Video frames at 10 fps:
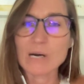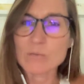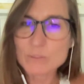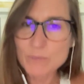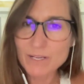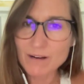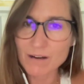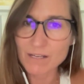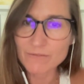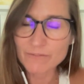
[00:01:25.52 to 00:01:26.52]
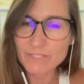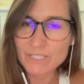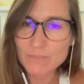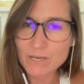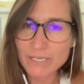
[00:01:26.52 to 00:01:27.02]
almost put it on for
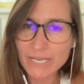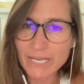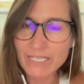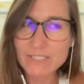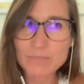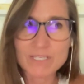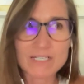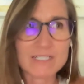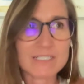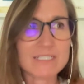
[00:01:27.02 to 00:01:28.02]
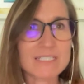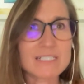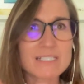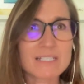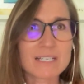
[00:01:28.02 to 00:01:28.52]
this podcast
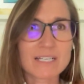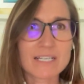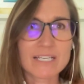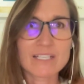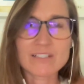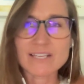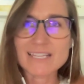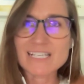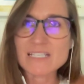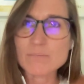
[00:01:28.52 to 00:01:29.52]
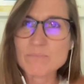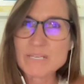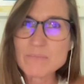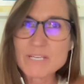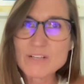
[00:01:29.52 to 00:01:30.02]
because there's like this
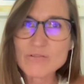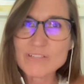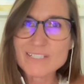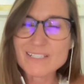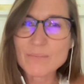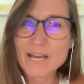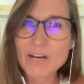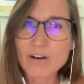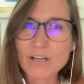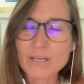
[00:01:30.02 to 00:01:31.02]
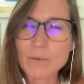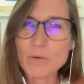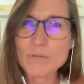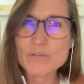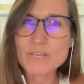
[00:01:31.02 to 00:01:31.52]
beeping noise in the background. I'm
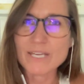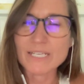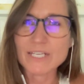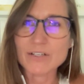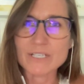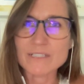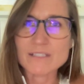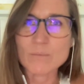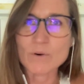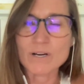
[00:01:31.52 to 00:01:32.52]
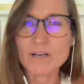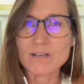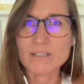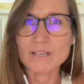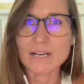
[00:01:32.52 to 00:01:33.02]
hoping you can't hear it. It's
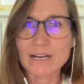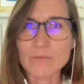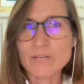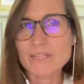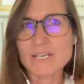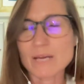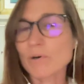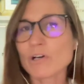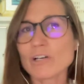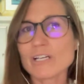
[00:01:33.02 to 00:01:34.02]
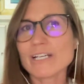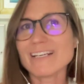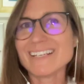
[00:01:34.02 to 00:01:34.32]
somewhere out in the neighborhood.